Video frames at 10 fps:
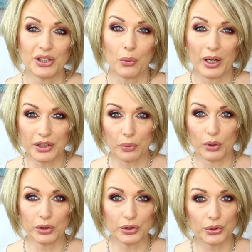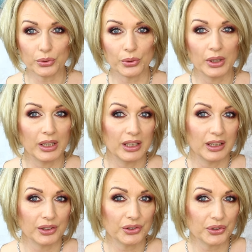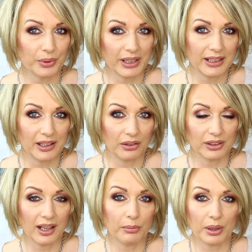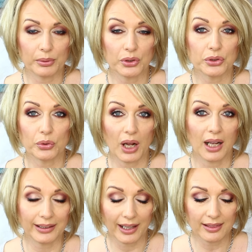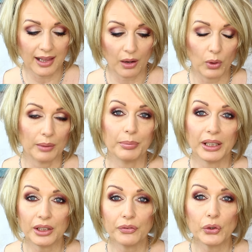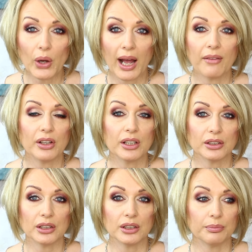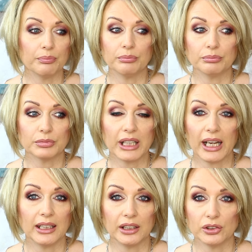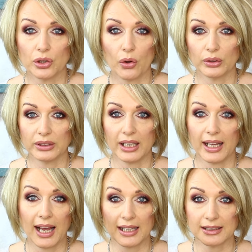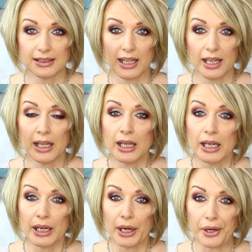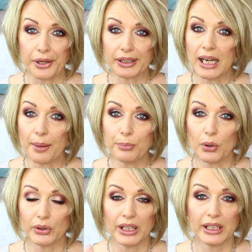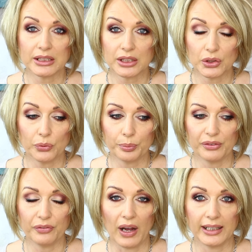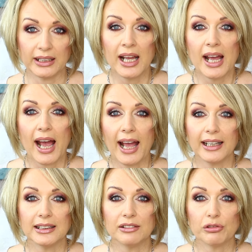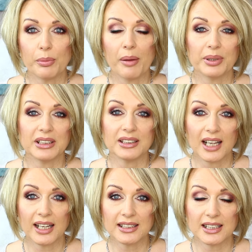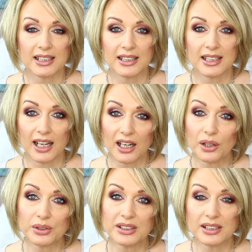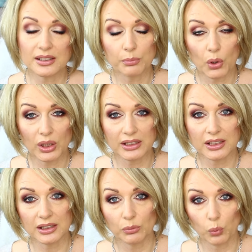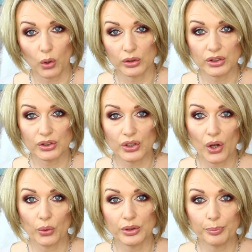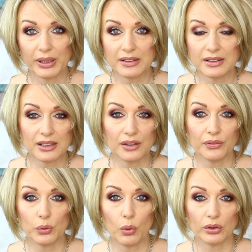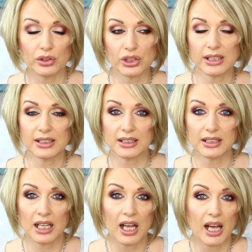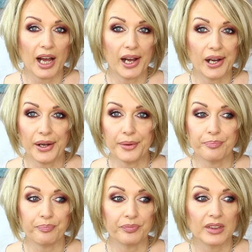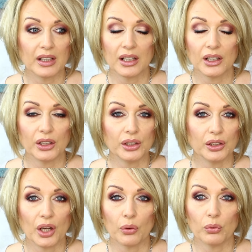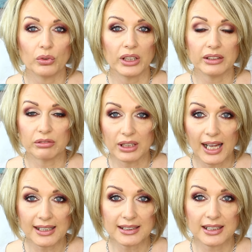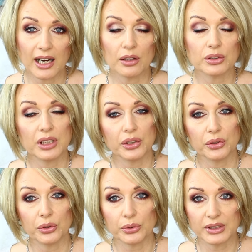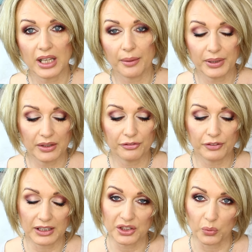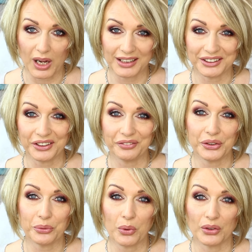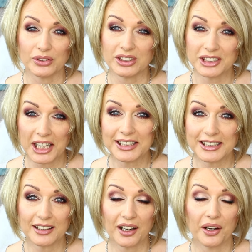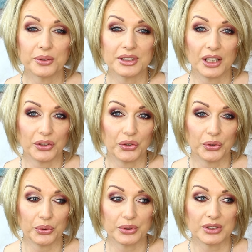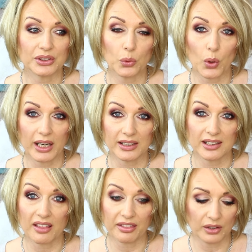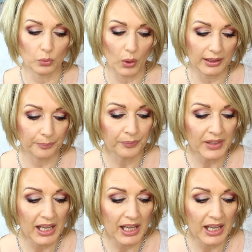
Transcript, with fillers: so I don't want to do it here on camera because you can't get that one but if you have a um, curling tongue that has the uh, clamp on it you'll be fine and remember the tighter the curls the smaller the wand so depends if you want just um, you know really relaxed curls then you use a bit fatter one if you want tighter curls then you use quite thin one